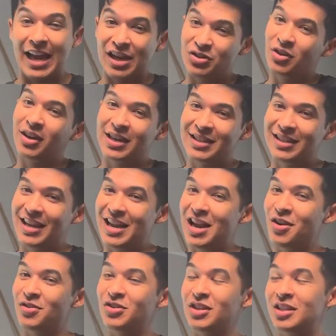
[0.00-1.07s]
And as you're going to see
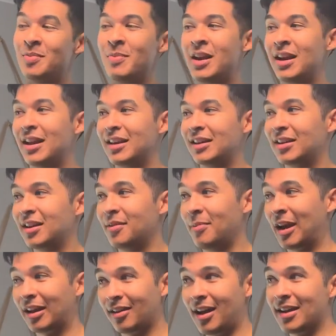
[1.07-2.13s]
here in just a minute,
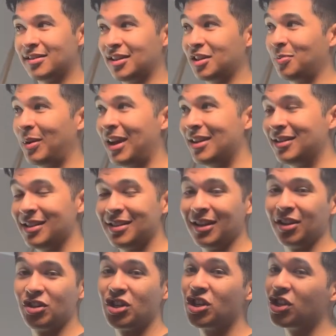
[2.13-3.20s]
my closet space is
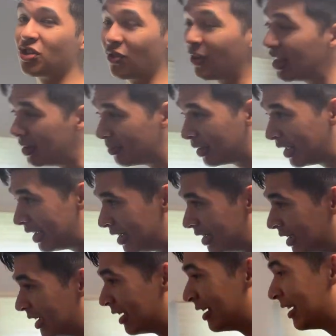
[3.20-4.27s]
extremely